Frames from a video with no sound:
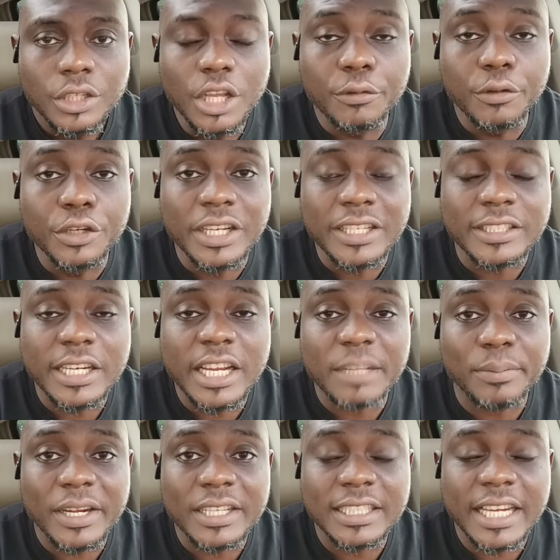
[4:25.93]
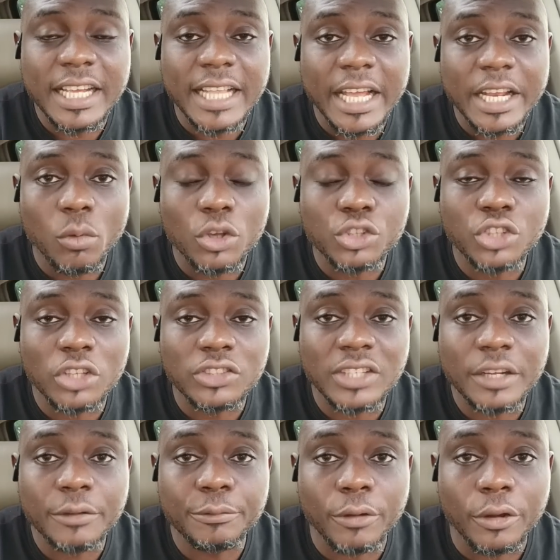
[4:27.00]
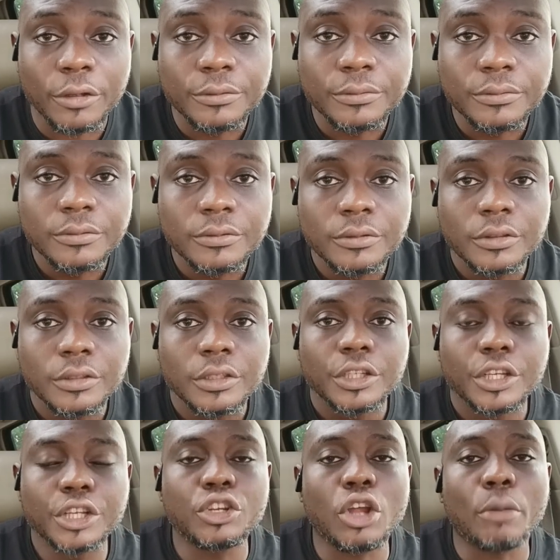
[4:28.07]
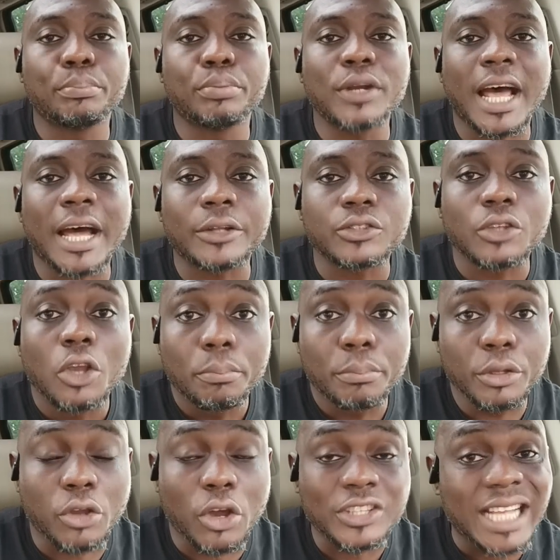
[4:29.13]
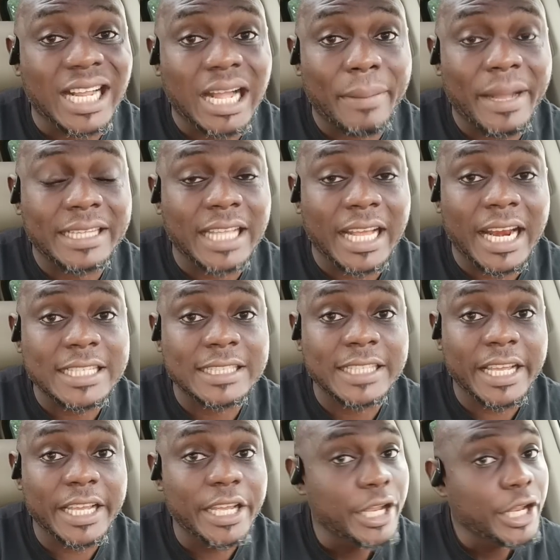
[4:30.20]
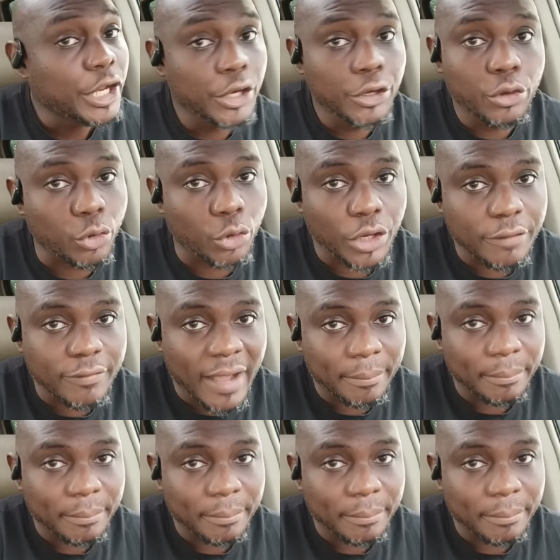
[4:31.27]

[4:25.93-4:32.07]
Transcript: Even the Senate president that he was jostling for, he don't pull out because Jagaban tell and say he no go give